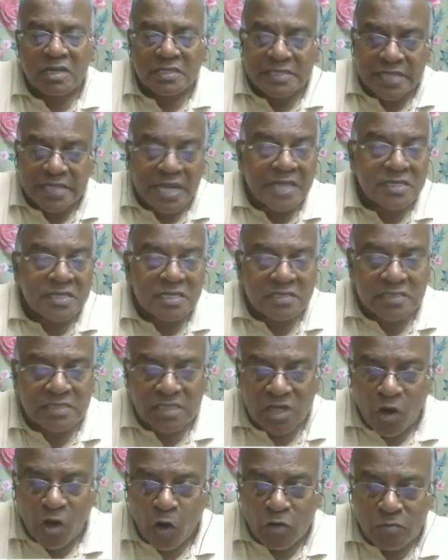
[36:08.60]
changes
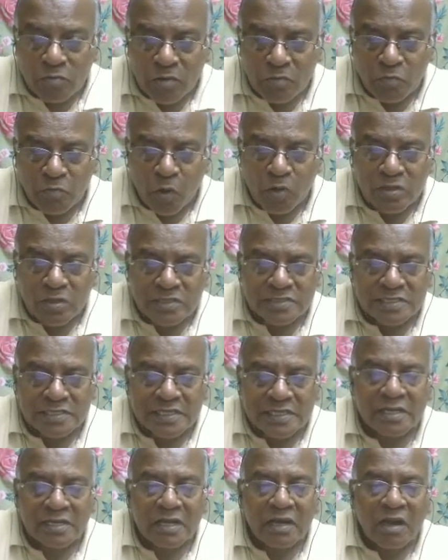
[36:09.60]
in government
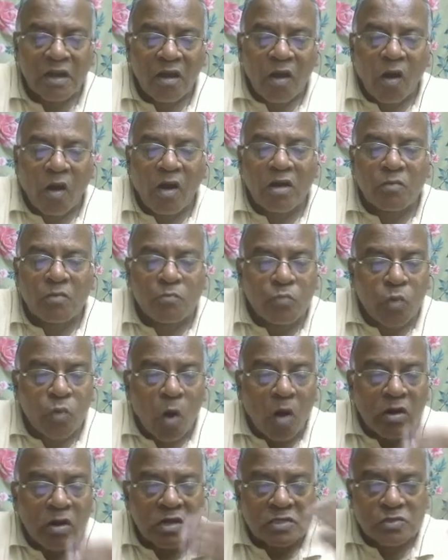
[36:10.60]
policy or
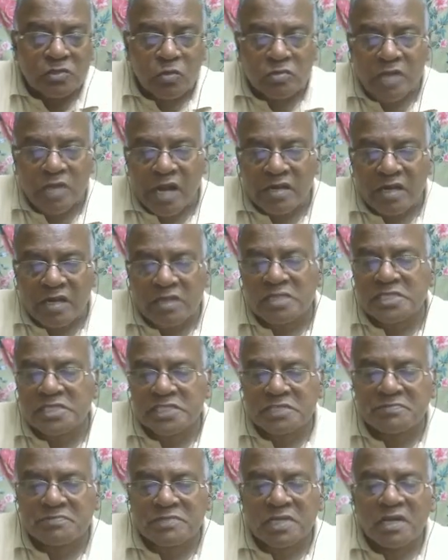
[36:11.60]
broader societal
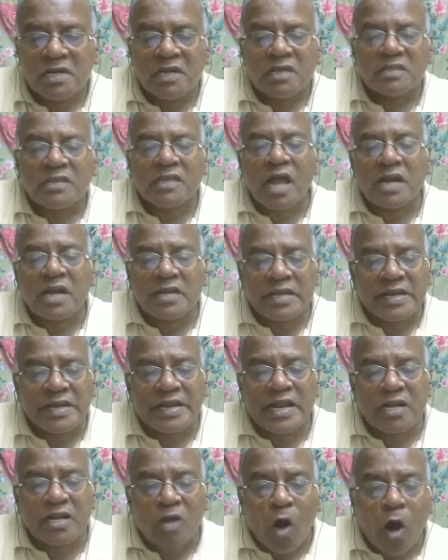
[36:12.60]
shifts that
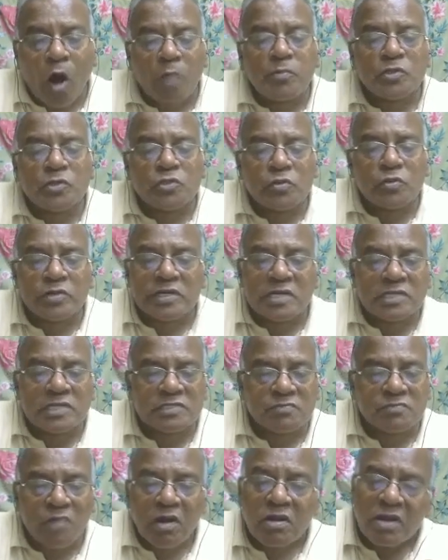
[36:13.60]
create
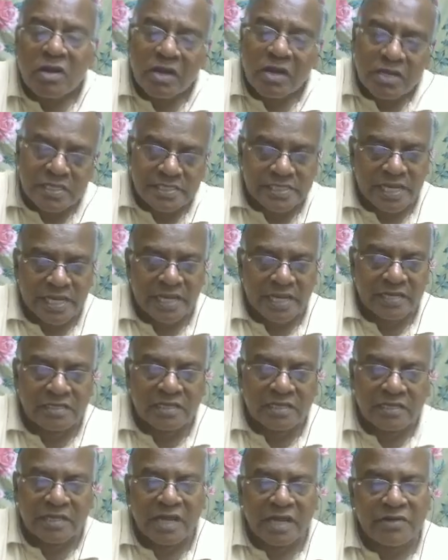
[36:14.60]
opportunities for change.
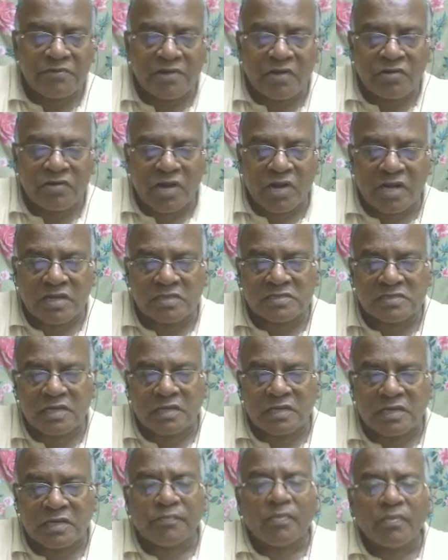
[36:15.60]
That you have to
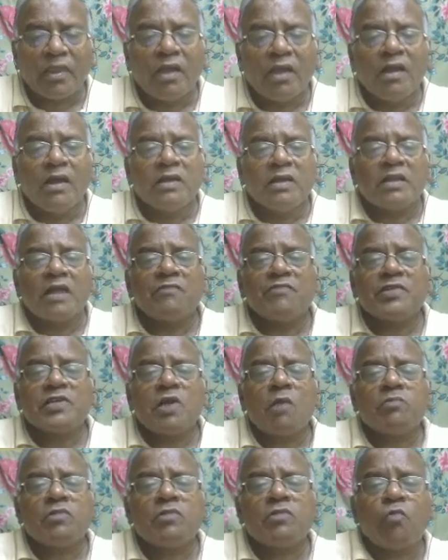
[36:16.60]
understand. Then which
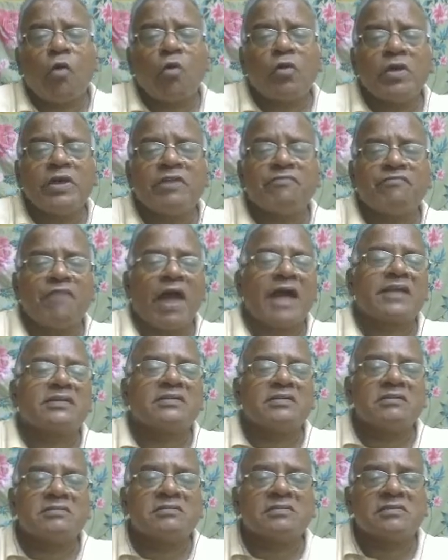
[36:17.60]
of the following
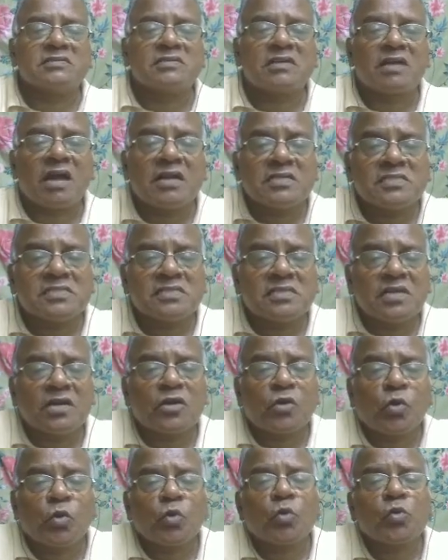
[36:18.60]
factors is
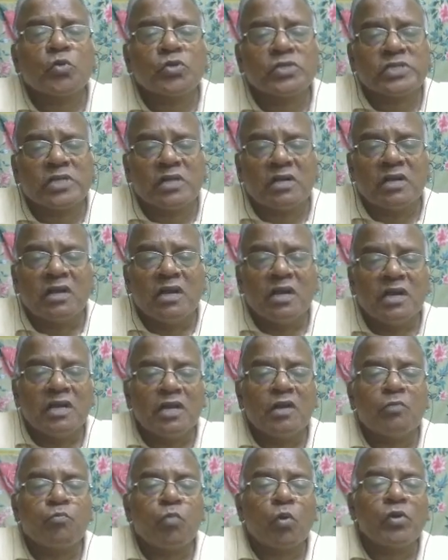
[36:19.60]
considered crucial
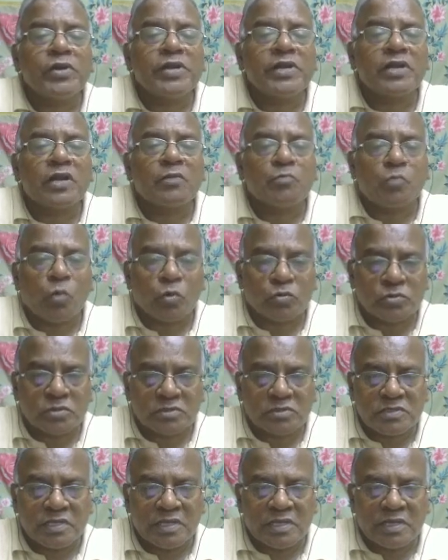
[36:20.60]
in political
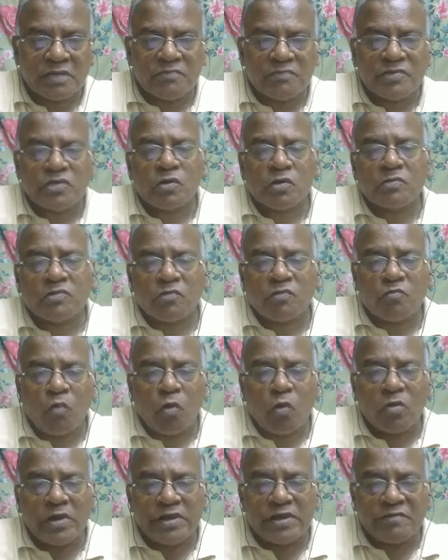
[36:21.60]
process theory? Which of the
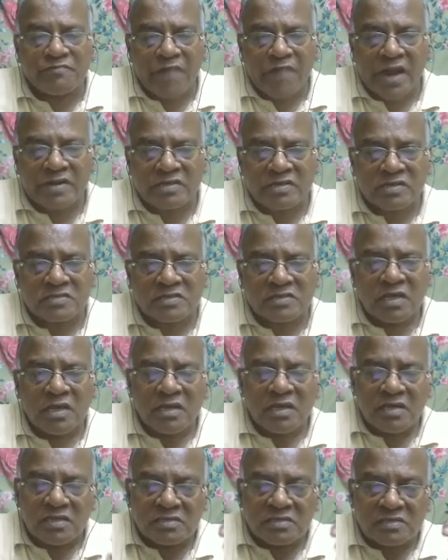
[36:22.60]
following factors
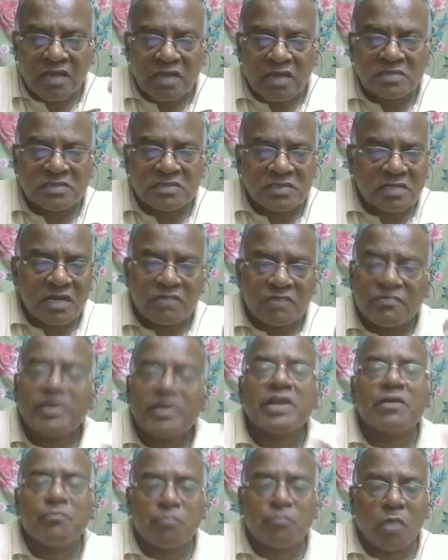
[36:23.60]
is considered
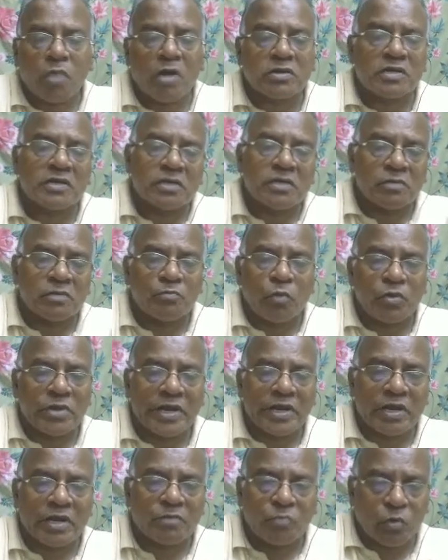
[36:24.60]
very important in
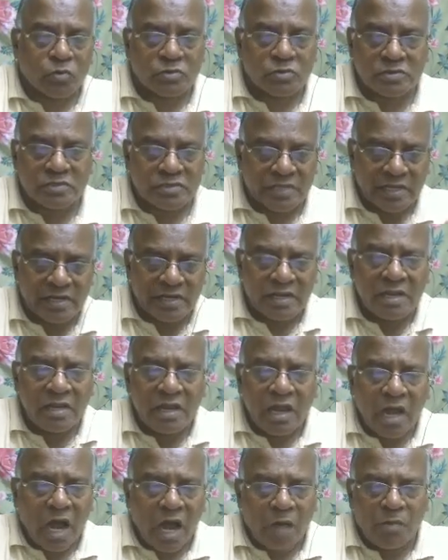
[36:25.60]
political process theory
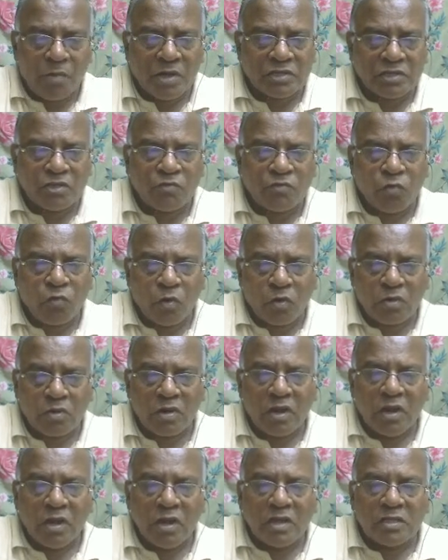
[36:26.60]
among the four?
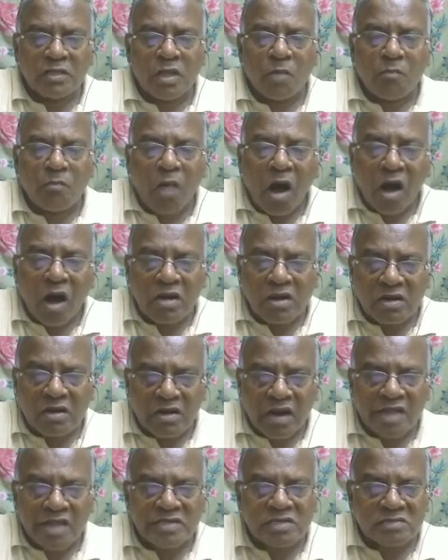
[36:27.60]
The moral
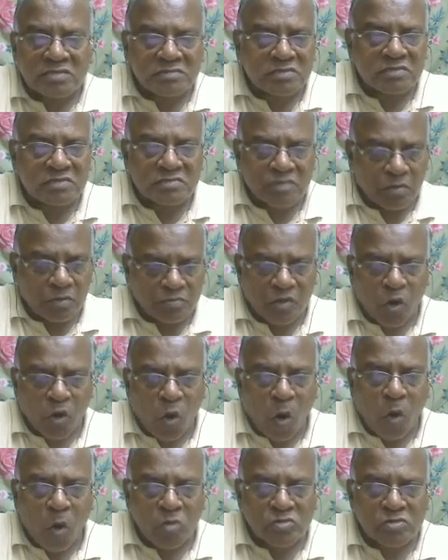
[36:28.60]
righteousness of the
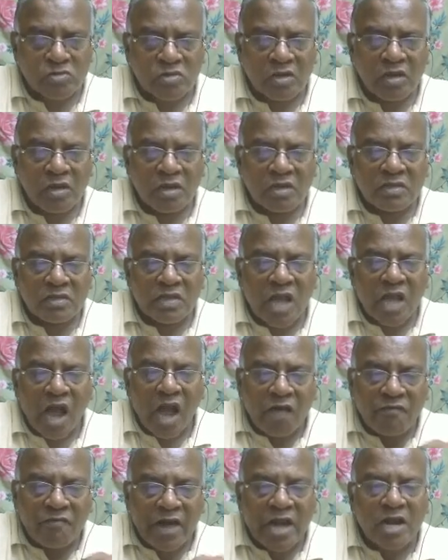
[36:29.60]
cause, the
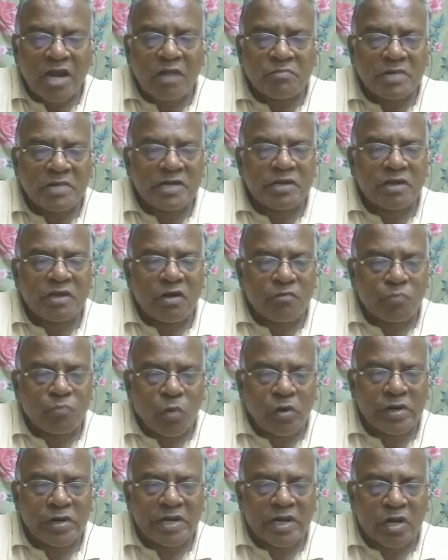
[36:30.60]
availability of
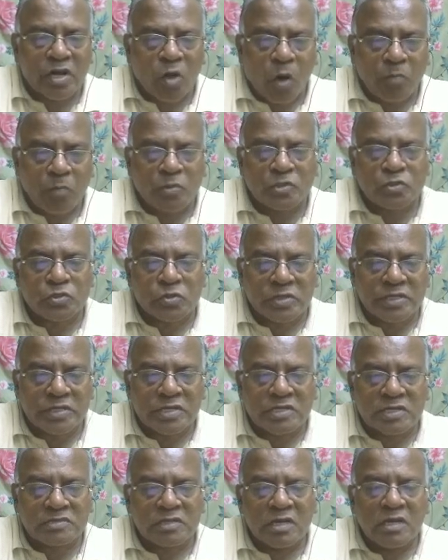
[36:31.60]
political
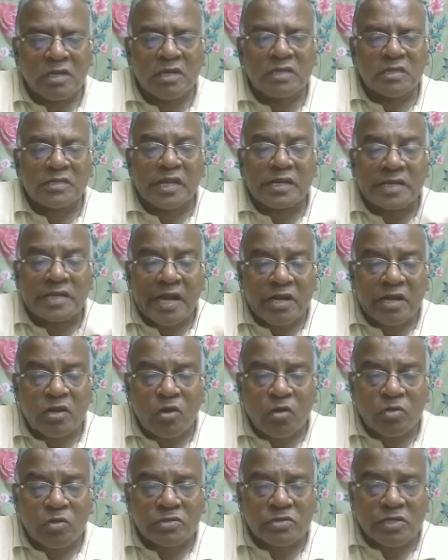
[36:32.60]
opportunities, the
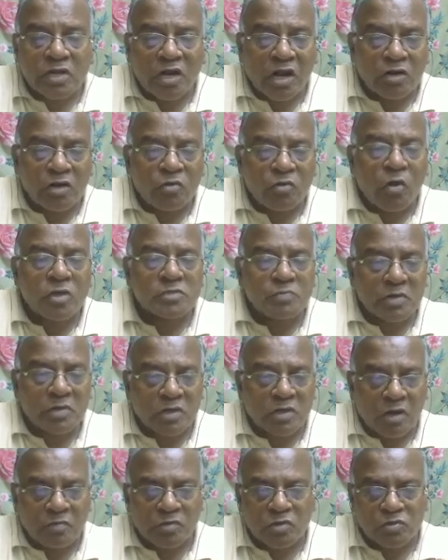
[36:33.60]
technological
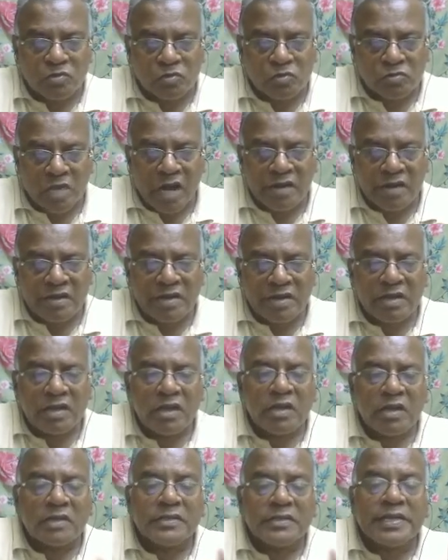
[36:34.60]
advancement of the society,
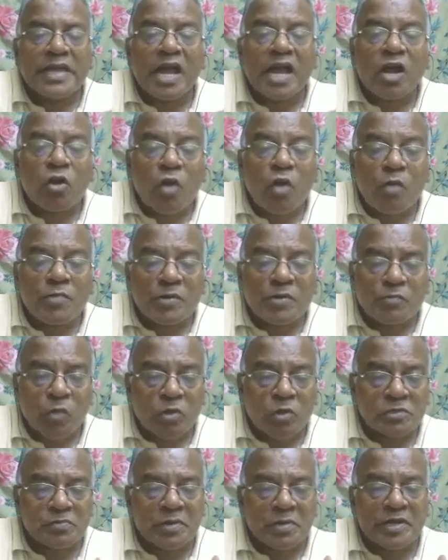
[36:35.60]
the economic
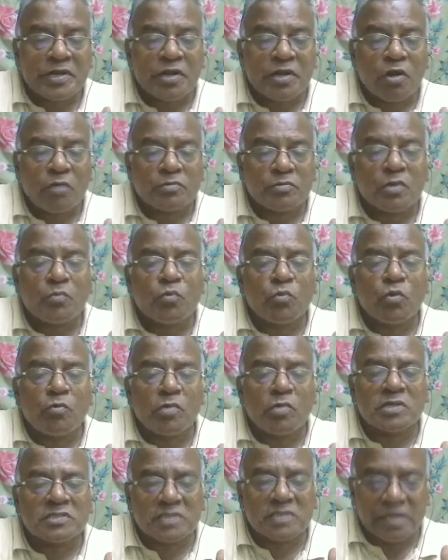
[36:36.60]
prosperity of the
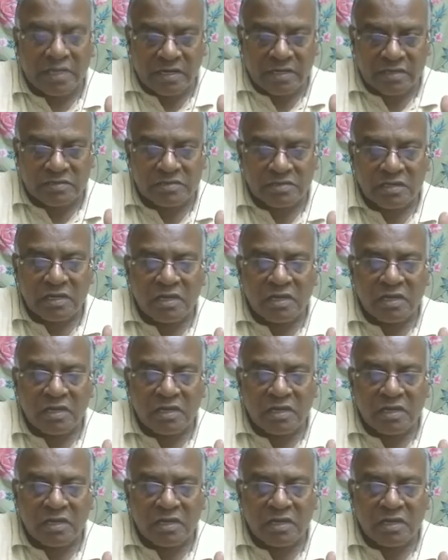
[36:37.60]
movement's leaders.